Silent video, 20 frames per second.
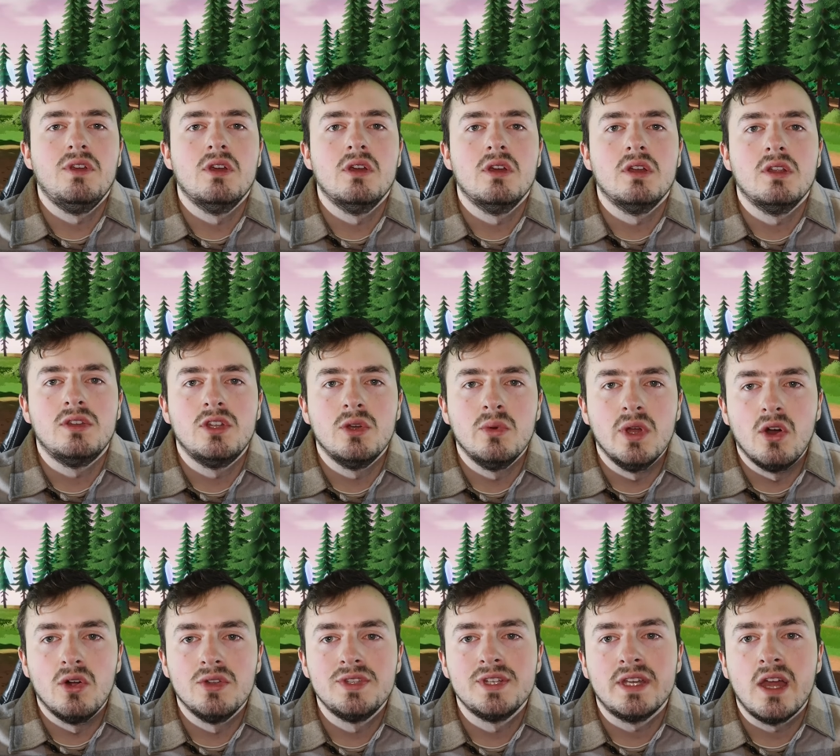you do it
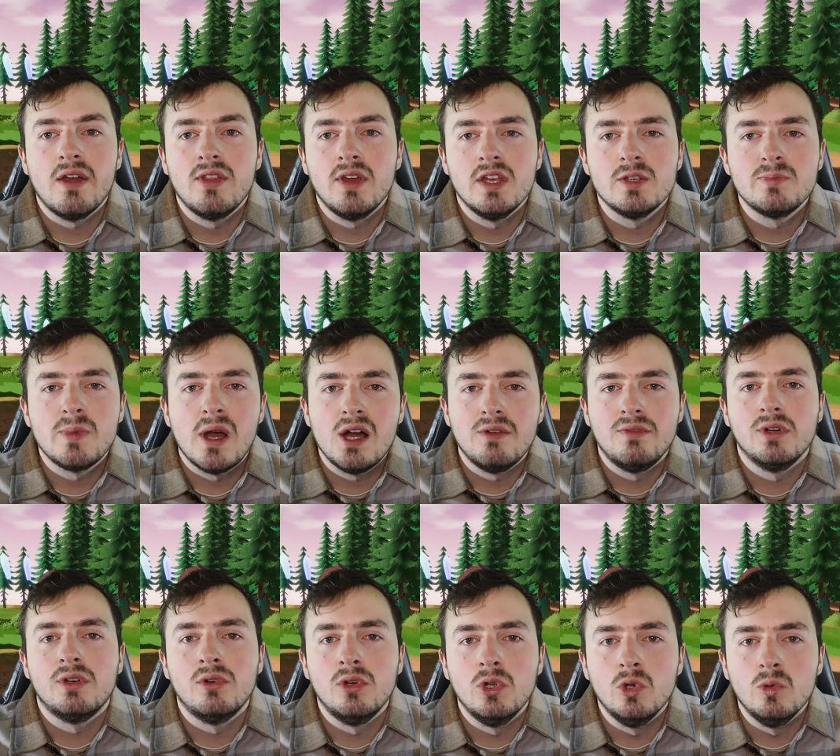all together as part of
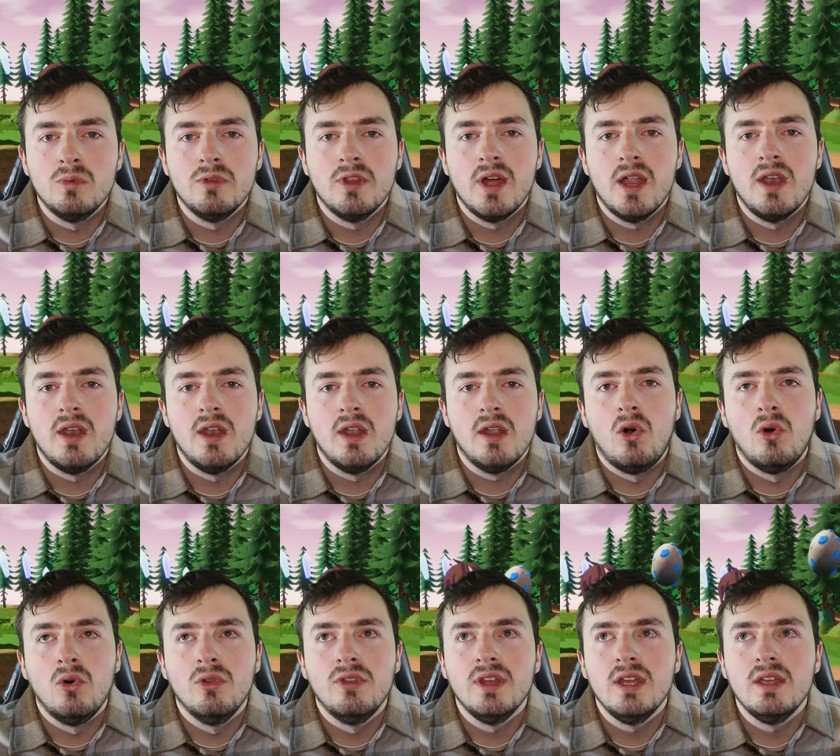a group, then
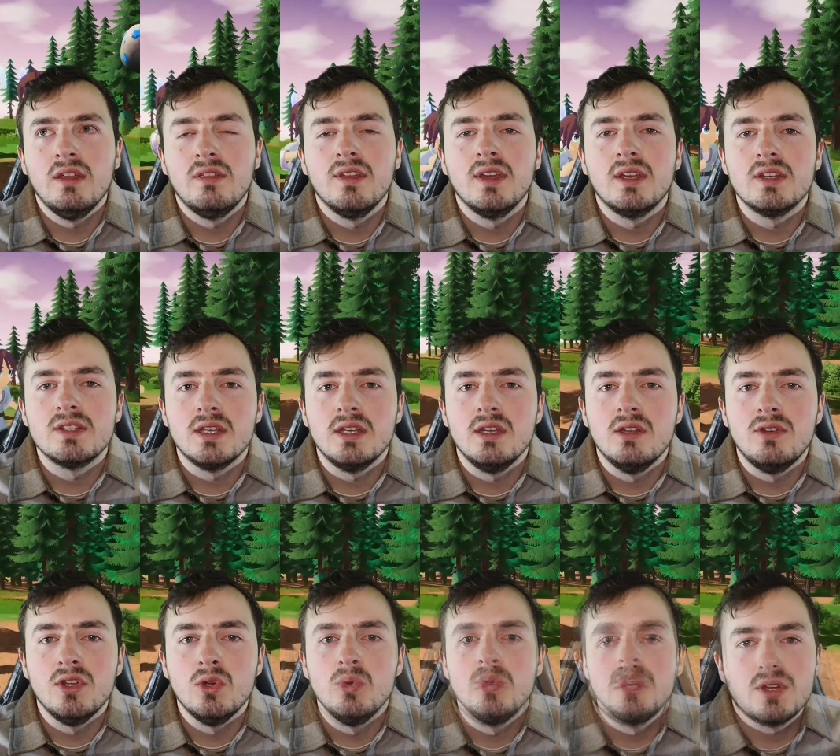all the things that you
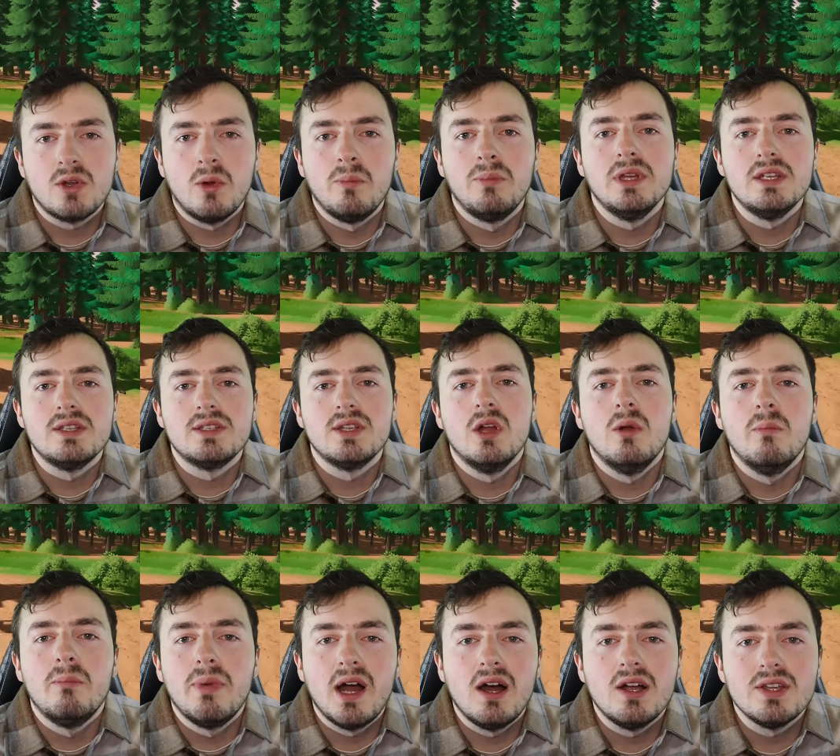do to complete
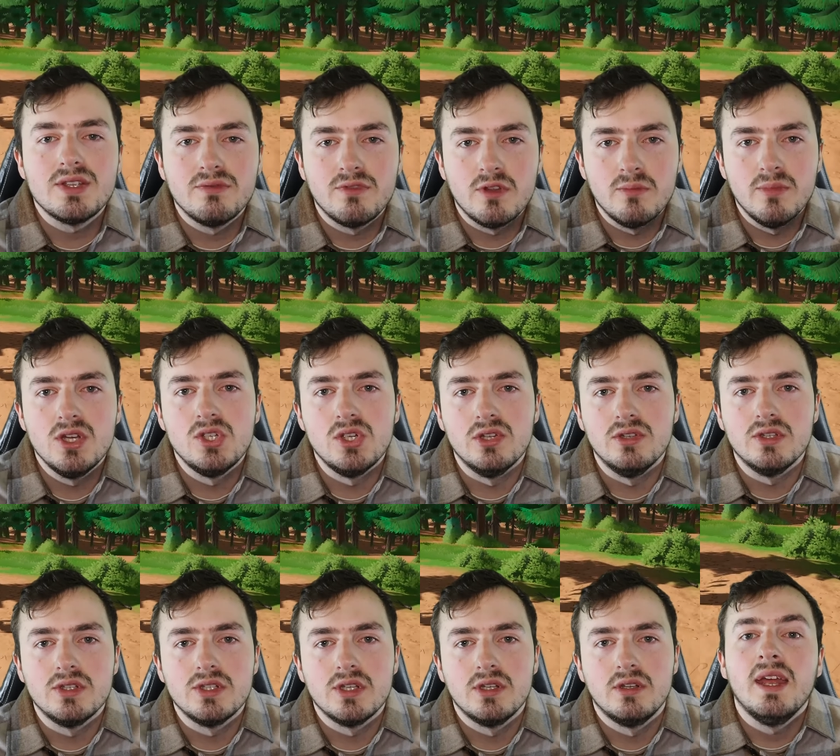certain parts of the
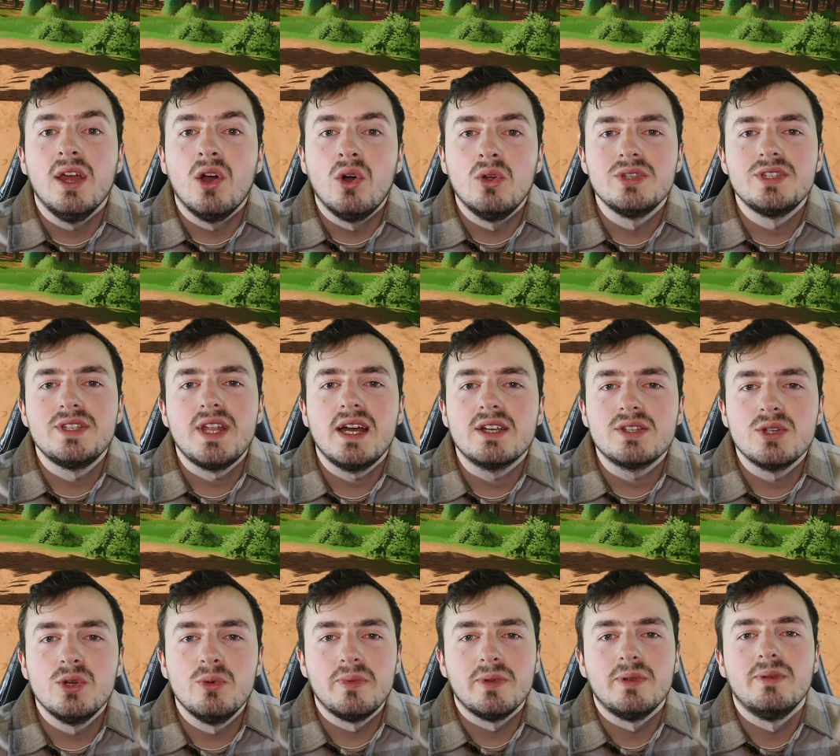missions, it all stacks
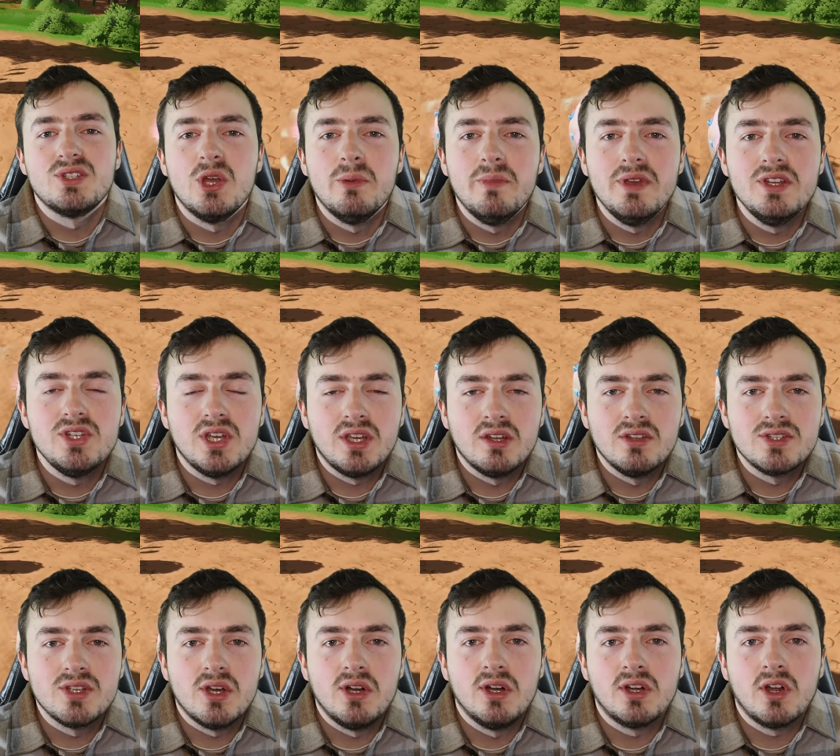up. So it means you can
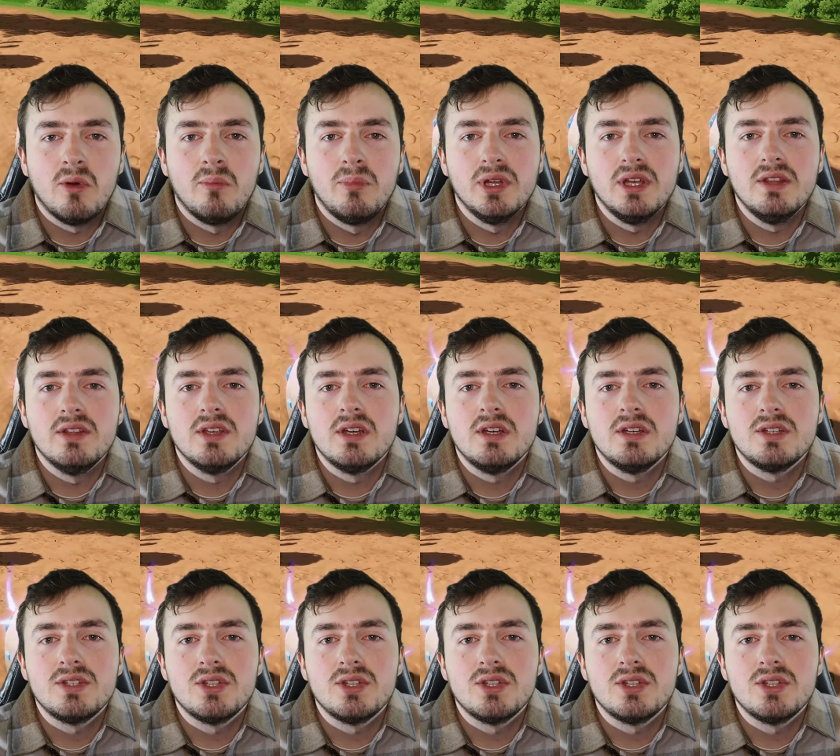sort of complete the